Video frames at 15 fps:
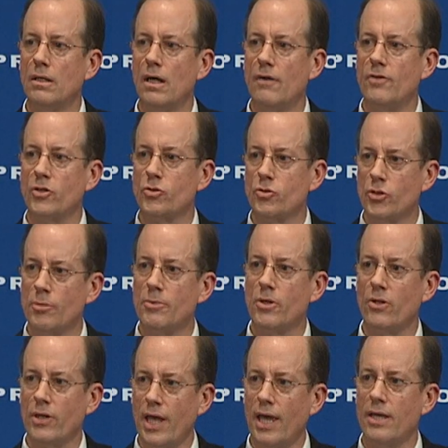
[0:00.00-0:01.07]
of a
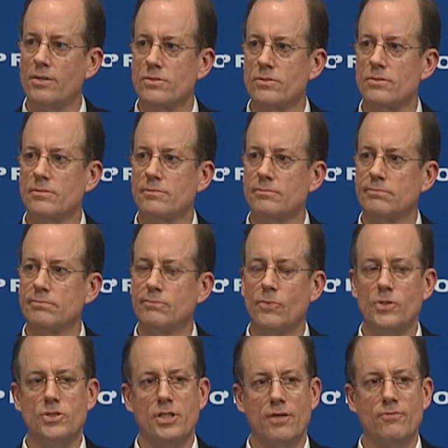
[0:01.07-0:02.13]
criminal case
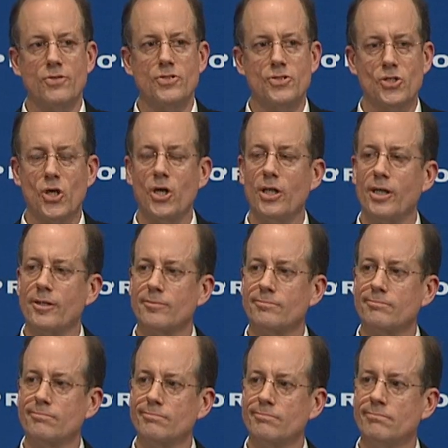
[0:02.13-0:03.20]
with Jeffrey Sterling
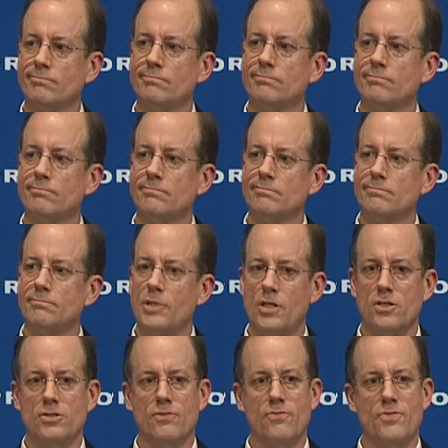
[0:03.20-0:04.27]

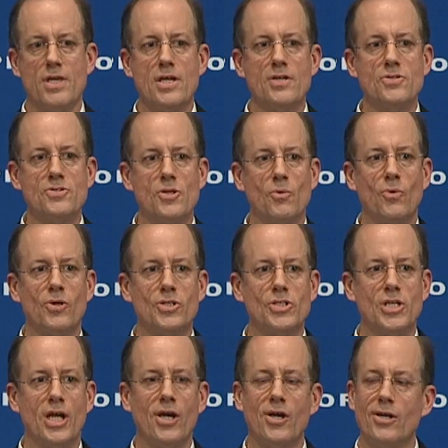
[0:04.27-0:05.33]
because of things that were
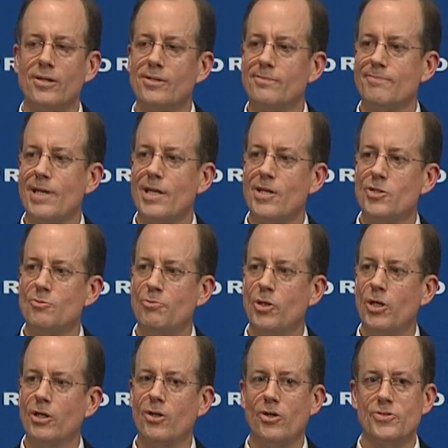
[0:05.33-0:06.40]
shared in his
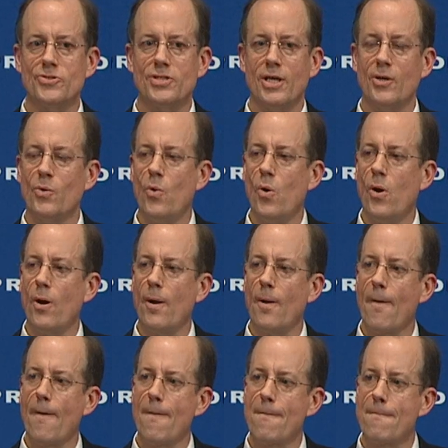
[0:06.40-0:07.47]
book called State of War.
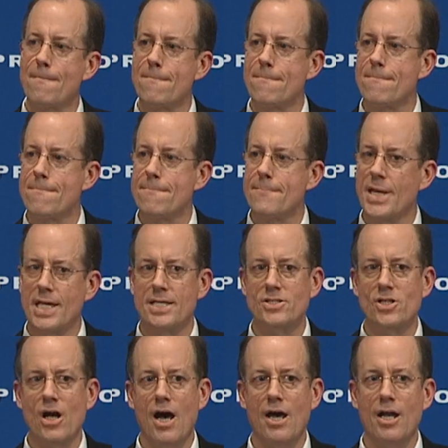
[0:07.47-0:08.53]
He's
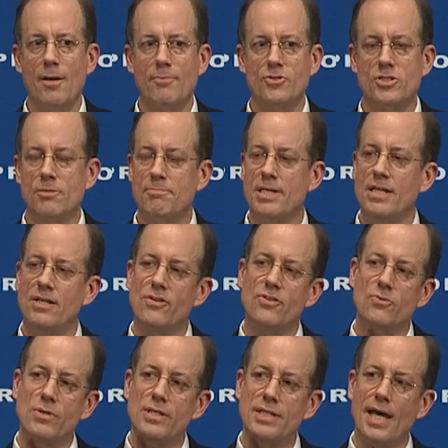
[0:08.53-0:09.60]
caught up, subpoenaed
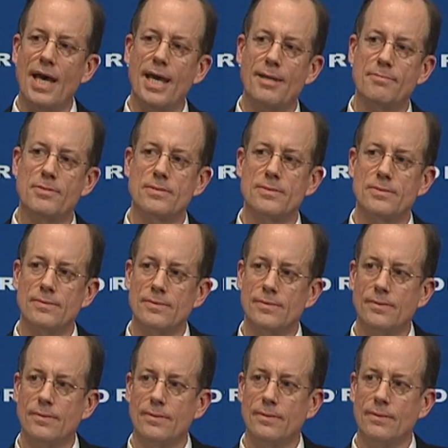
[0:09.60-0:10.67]
three times.
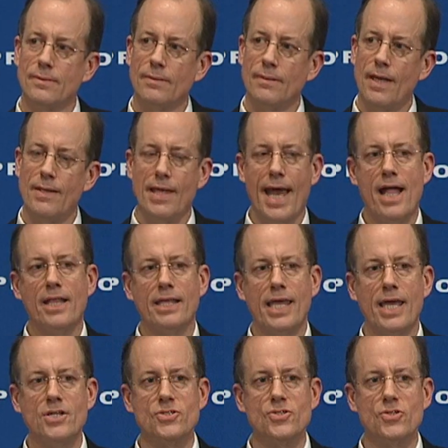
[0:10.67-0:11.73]
And the
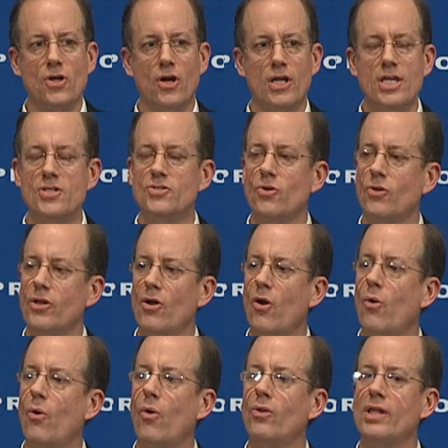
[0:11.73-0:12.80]
allegations are he's the only,
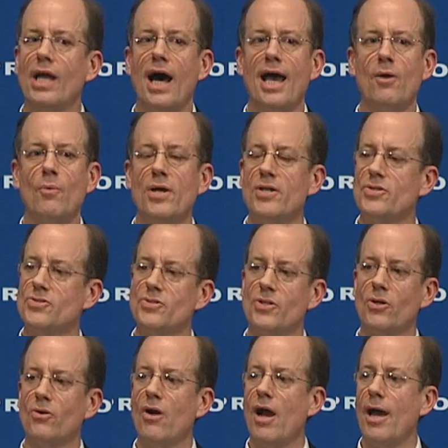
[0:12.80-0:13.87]
only eyewitness to the
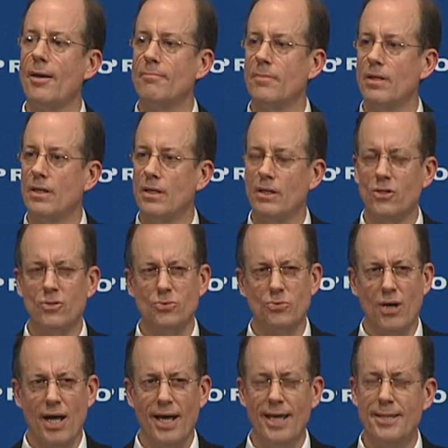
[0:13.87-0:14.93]
crime.
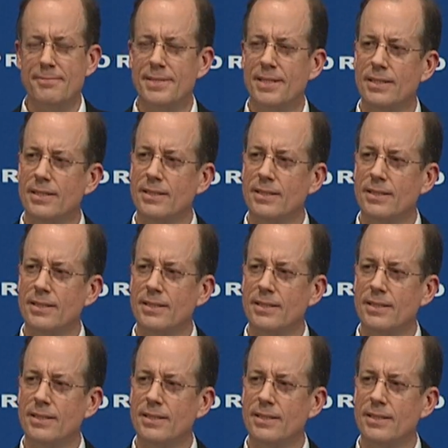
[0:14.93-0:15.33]
Crime?